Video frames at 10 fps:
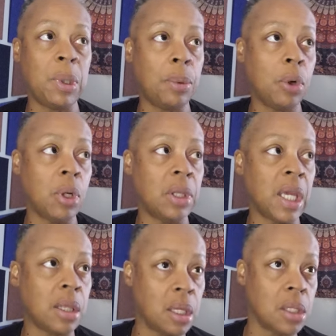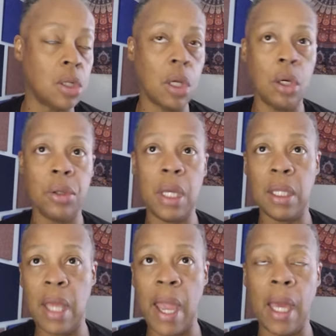people are going to think this, or they're going to
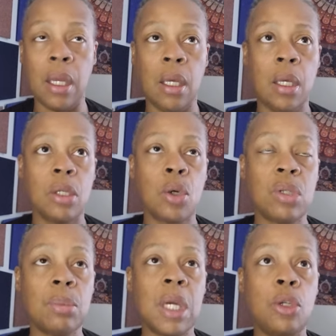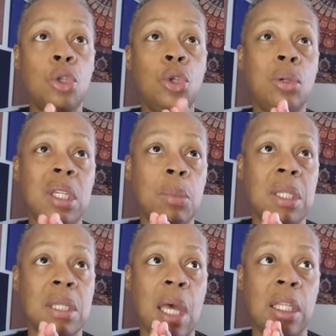think that. So sometimes you do need to
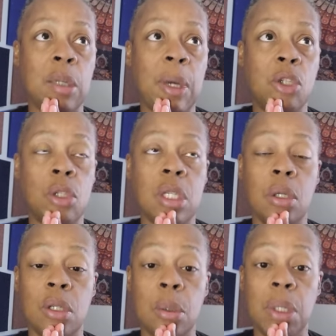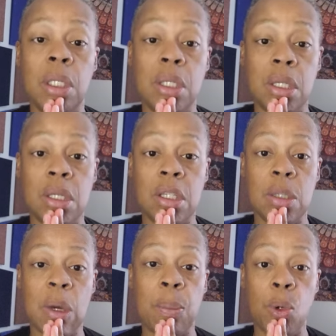be silent about your skills and abilities,
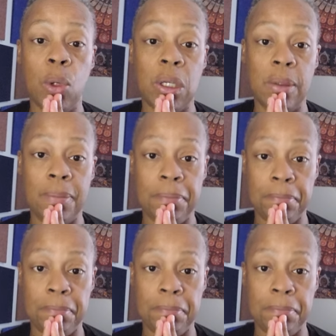is my point.